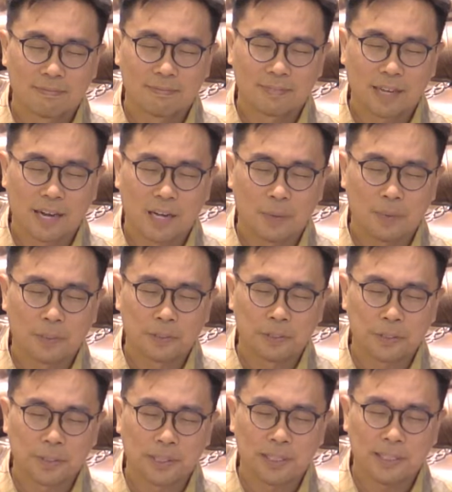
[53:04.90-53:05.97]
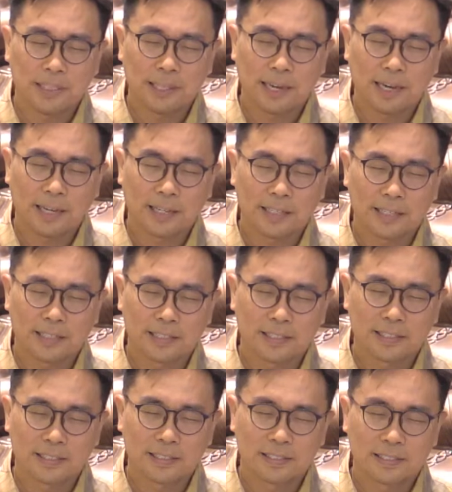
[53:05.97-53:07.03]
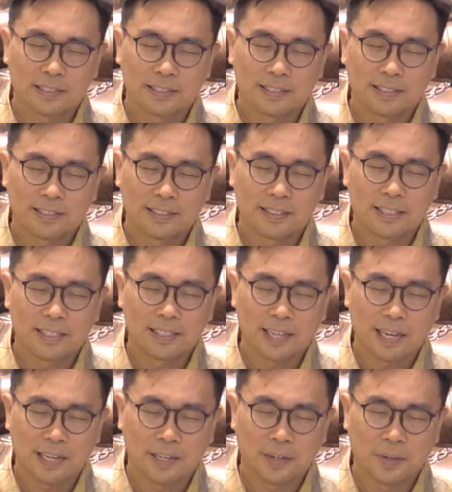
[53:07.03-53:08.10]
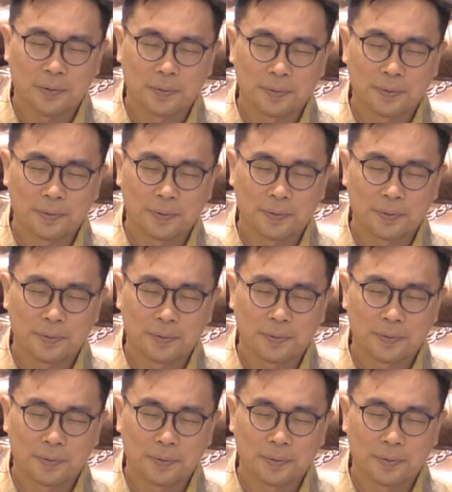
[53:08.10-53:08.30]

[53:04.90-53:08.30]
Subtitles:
I will surely die. This I know.